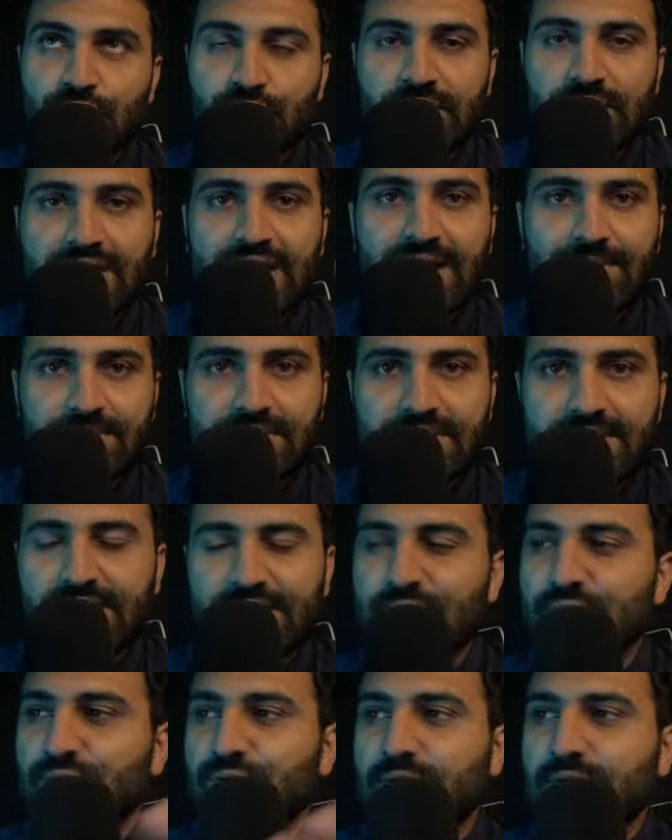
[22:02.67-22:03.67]
the empty
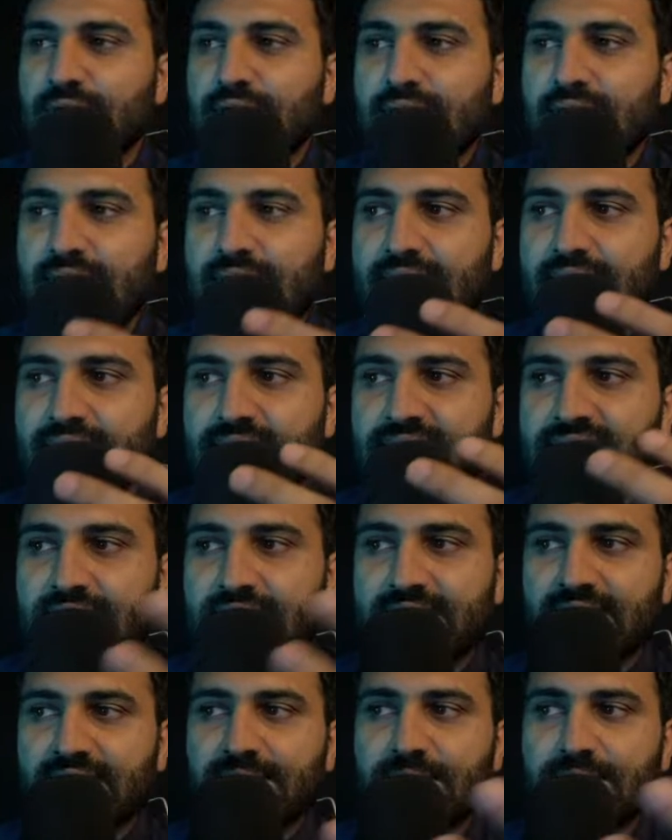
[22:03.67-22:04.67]
queue and
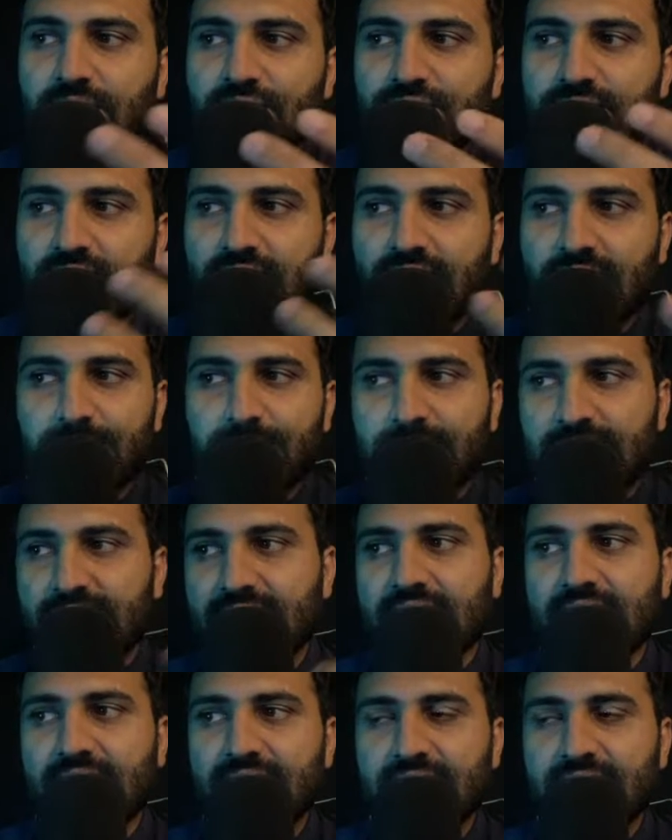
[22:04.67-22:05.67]
set timeout are being
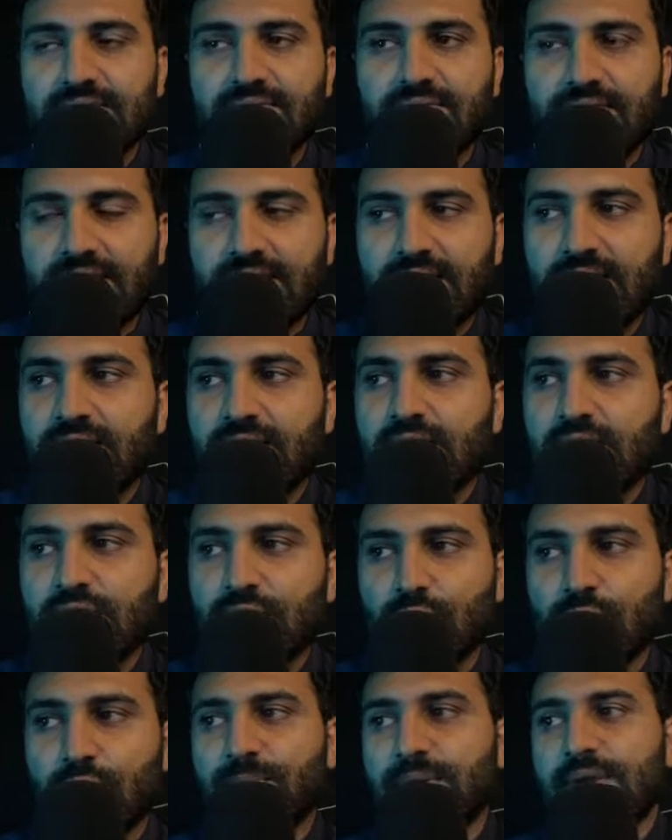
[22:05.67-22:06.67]
handled via
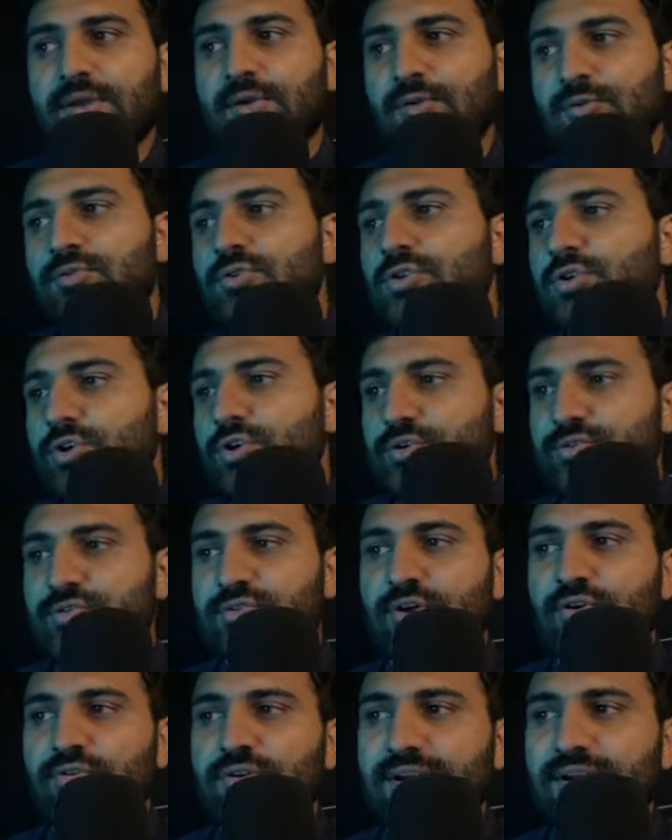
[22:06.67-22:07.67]
callback queue. So
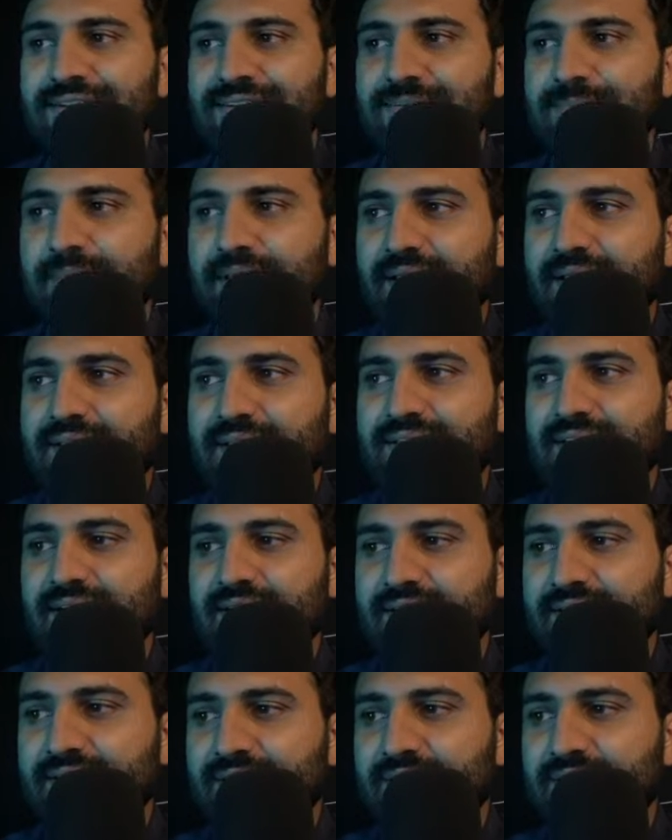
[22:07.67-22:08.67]
now let's make it a
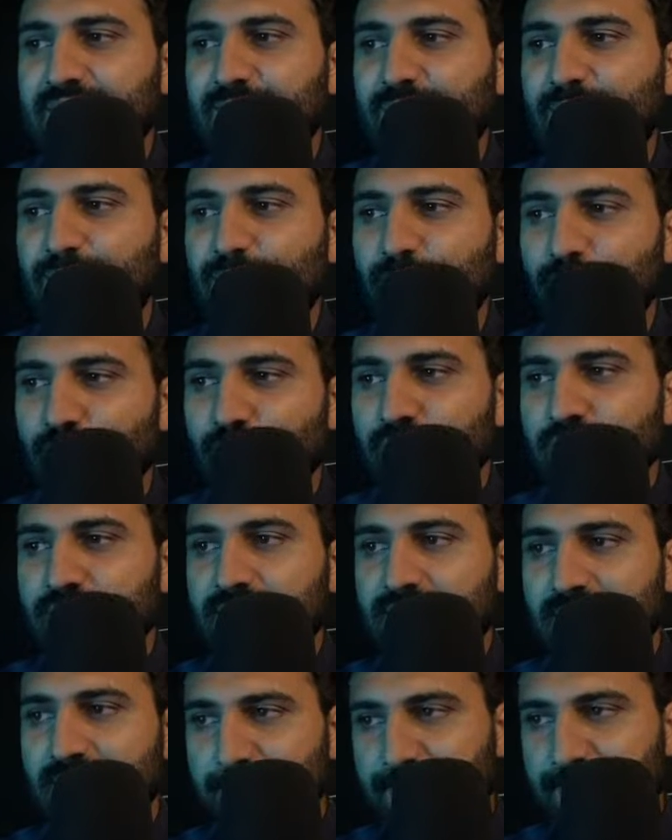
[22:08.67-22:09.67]
little more
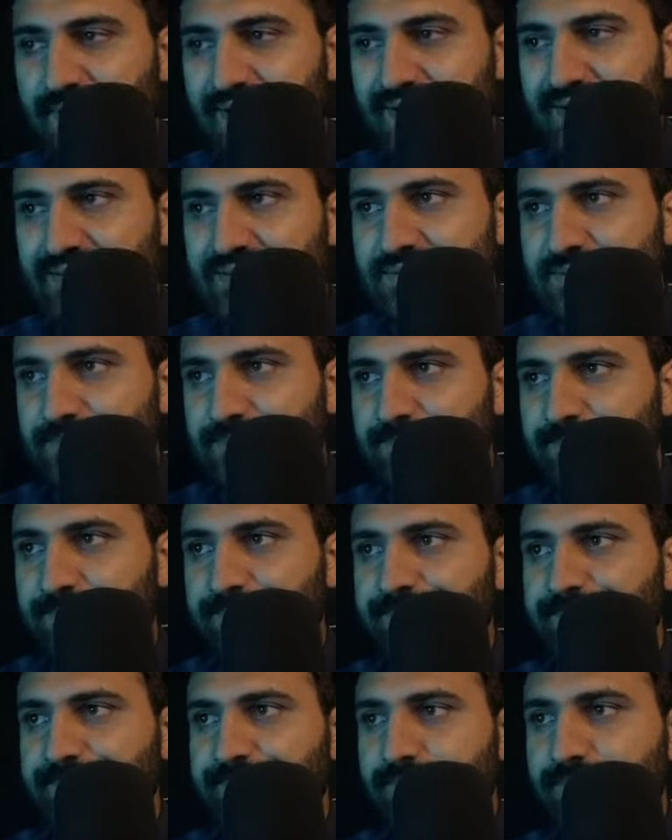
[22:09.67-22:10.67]
complex.
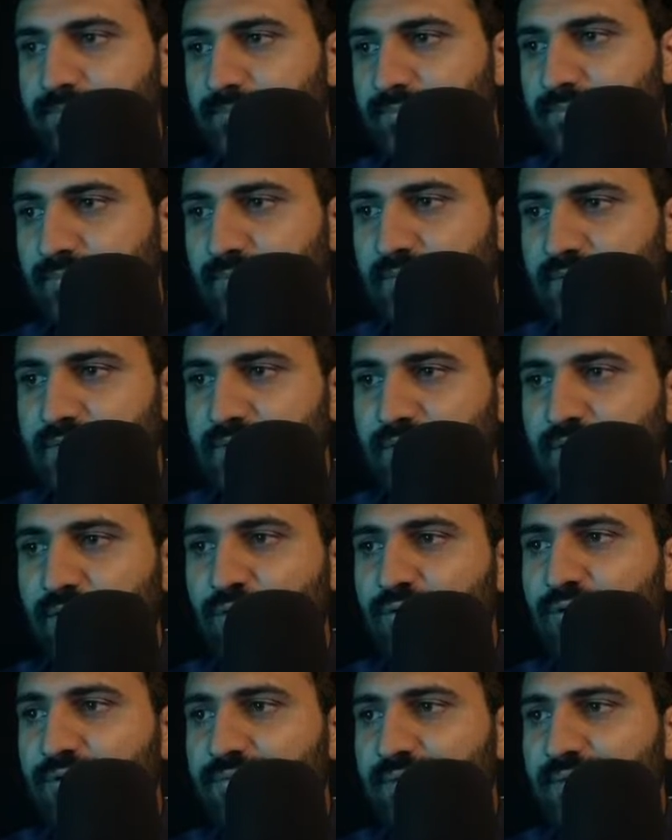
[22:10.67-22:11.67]

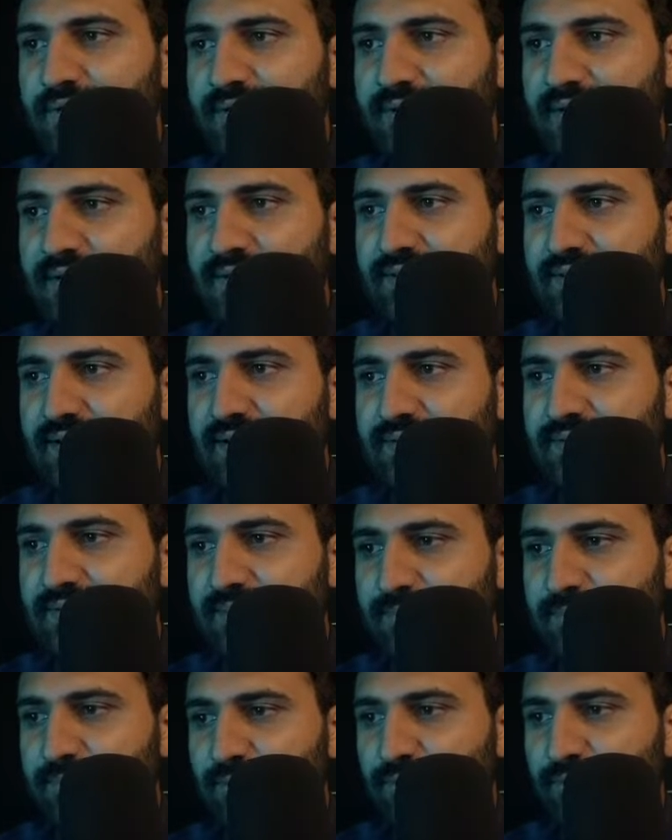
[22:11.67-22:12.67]
Now if I take the
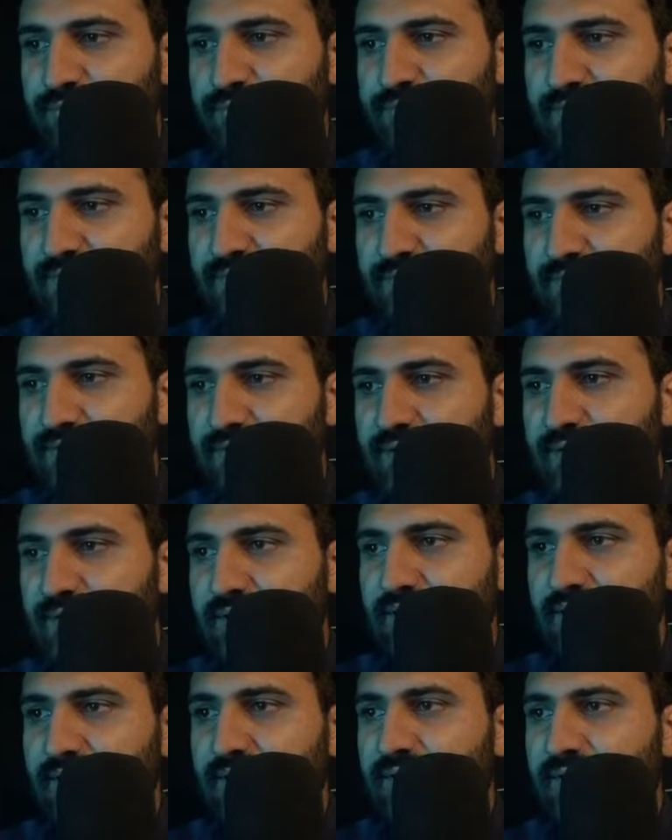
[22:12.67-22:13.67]
example of this
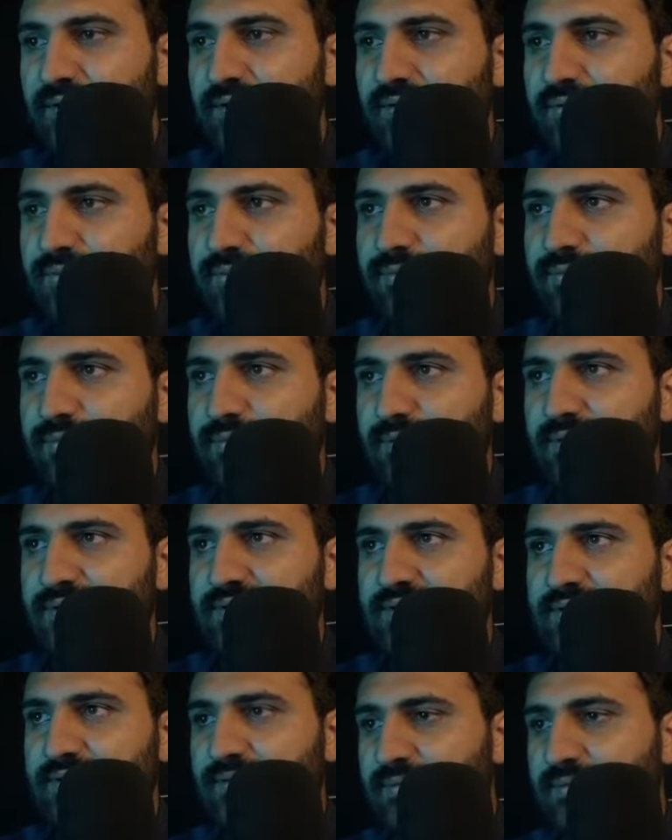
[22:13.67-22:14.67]

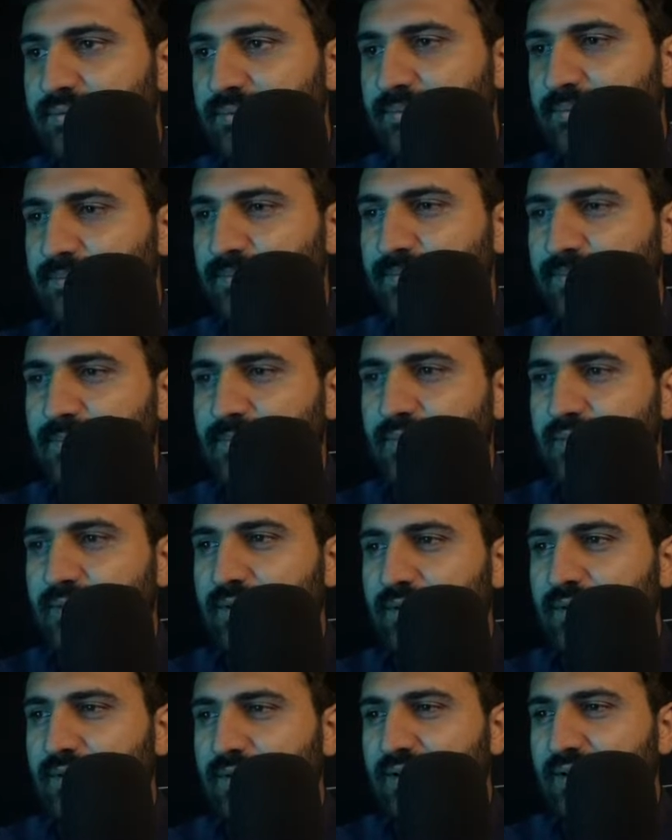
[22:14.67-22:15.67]
function
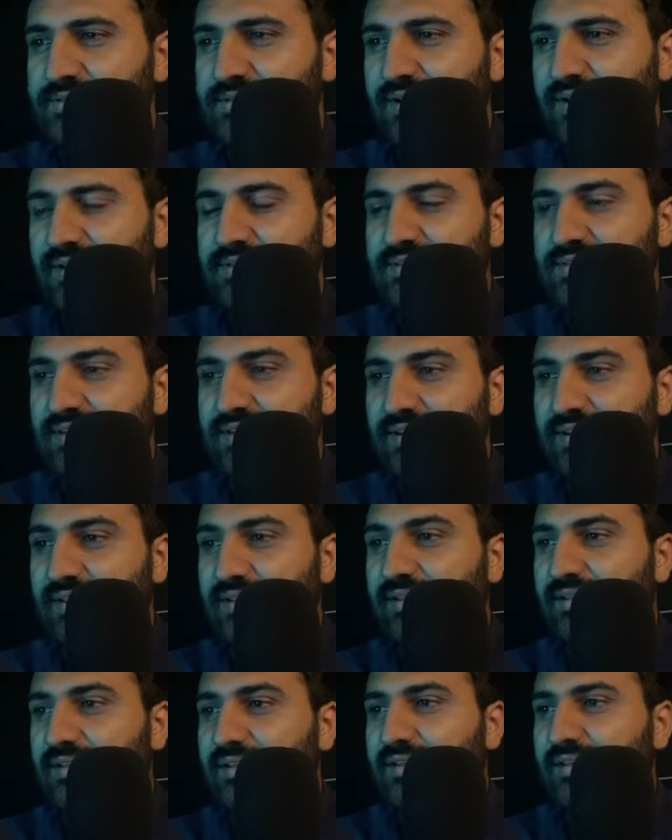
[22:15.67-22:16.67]

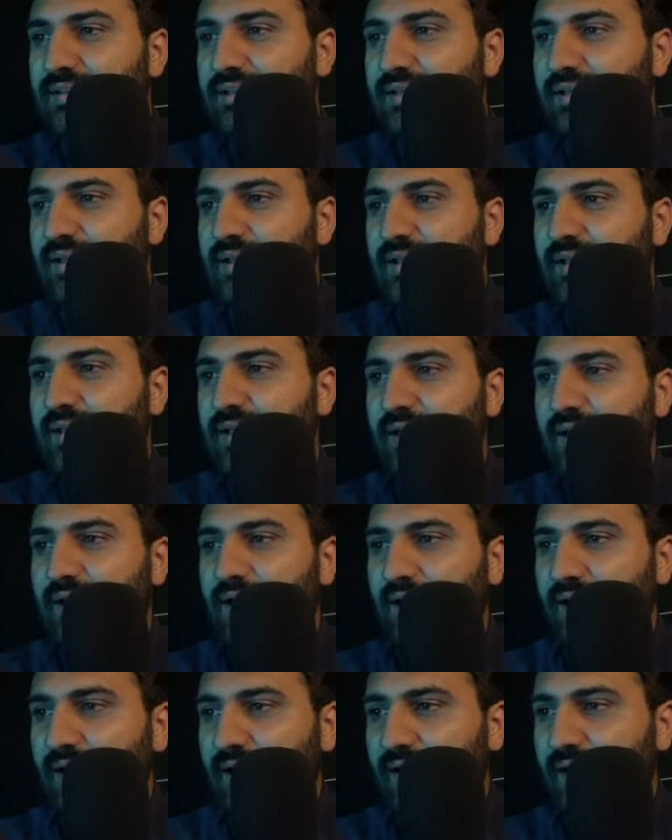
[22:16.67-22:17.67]
agile3
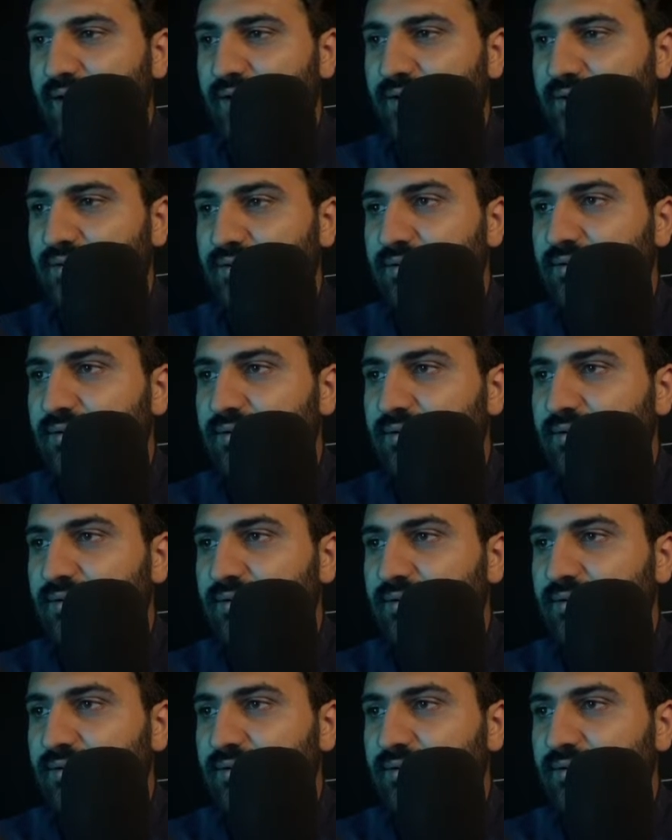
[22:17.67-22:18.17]
and